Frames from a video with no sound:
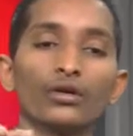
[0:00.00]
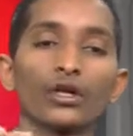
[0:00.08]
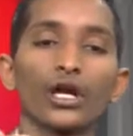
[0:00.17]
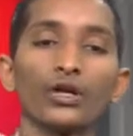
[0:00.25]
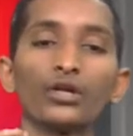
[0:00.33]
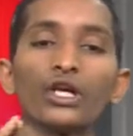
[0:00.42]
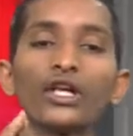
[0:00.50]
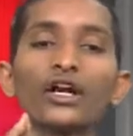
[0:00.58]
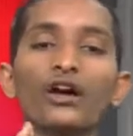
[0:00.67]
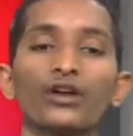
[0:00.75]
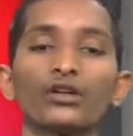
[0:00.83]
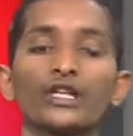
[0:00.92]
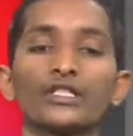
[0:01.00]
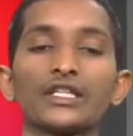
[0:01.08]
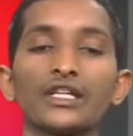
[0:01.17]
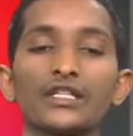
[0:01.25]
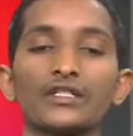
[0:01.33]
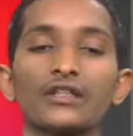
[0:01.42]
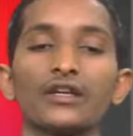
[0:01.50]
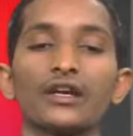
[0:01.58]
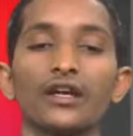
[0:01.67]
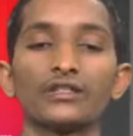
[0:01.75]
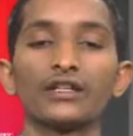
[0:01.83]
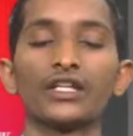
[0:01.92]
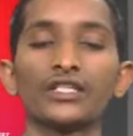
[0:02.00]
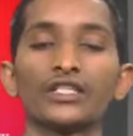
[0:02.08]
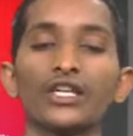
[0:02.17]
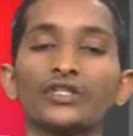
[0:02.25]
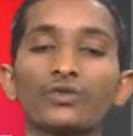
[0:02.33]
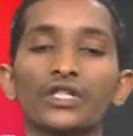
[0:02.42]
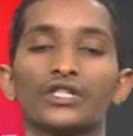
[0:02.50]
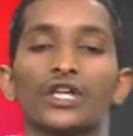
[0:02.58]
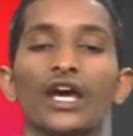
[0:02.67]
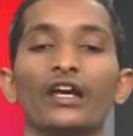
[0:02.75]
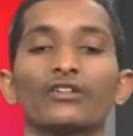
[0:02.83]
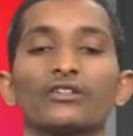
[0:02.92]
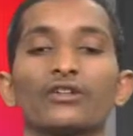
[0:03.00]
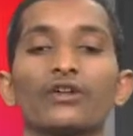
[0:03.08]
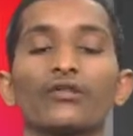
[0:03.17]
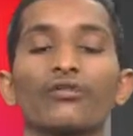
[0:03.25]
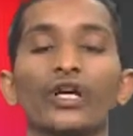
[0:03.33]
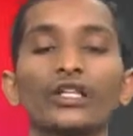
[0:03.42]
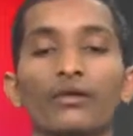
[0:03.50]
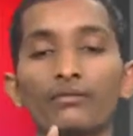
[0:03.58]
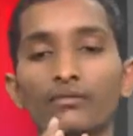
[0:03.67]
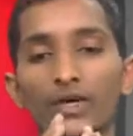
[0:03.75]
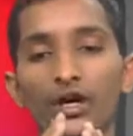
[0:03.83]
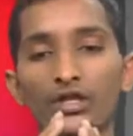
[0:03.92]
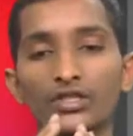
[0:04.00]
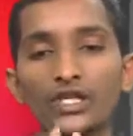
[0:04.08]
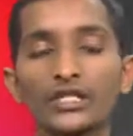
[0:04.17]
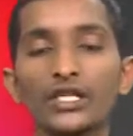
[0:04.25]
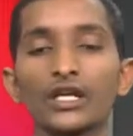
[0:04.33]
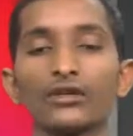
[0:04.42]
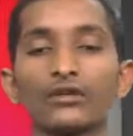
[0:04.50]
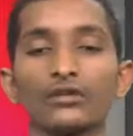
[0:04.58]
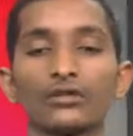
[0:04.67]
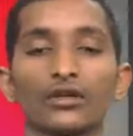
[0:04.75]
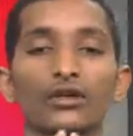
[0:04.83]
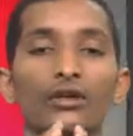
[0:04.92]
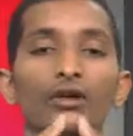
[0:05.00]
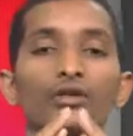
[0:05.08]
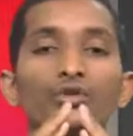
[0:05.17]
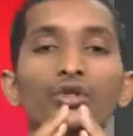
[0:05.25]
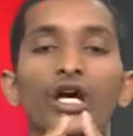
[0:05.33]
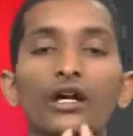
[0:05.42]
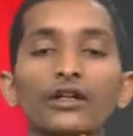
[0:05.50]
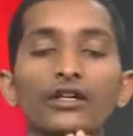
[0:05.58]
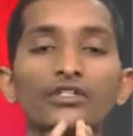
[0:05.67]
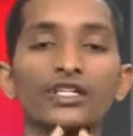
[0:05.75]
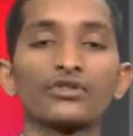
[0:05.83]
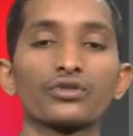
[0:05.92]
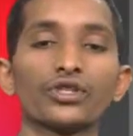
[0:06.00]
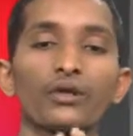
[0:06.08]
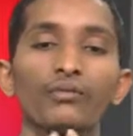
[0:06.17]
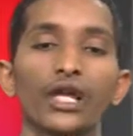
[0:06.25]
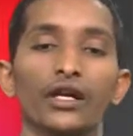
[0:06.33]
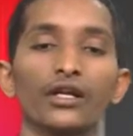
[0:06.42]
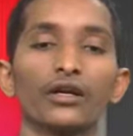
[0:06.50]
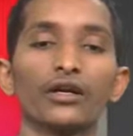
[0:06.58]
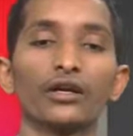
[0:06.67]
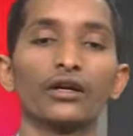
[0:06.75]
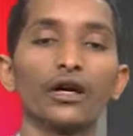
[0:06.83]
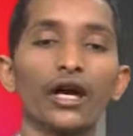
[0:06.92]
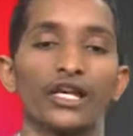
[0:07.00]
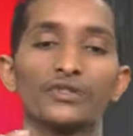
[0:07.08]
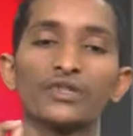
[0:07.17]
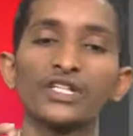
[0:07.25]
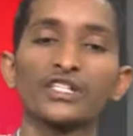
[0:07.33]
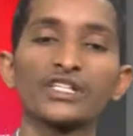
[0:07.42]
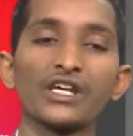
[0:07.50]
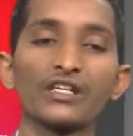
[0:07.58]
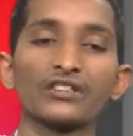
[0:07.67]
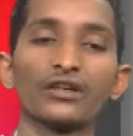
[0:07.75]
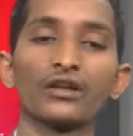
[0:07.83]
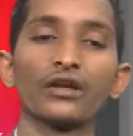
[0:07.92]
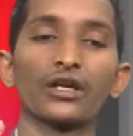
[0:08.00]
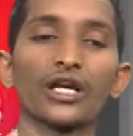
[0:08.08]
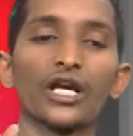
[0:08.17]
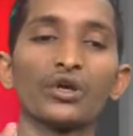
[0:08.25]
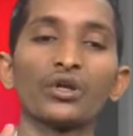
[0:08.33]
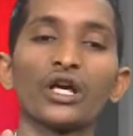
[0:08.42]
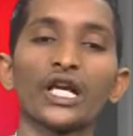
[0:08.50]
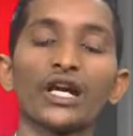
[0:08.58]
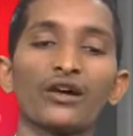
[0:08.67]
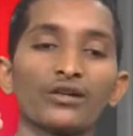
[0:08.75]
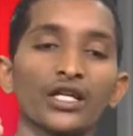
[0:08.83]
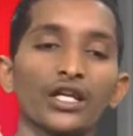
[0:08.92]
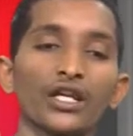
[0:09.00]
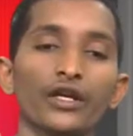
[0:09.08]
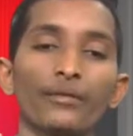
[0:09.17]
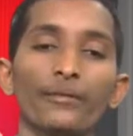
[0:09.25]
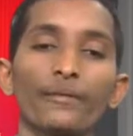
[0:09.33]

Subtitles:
Coronary heart disease is a disease which gets when the oxygen do not reaches to the blood. As we discussed, coronary artery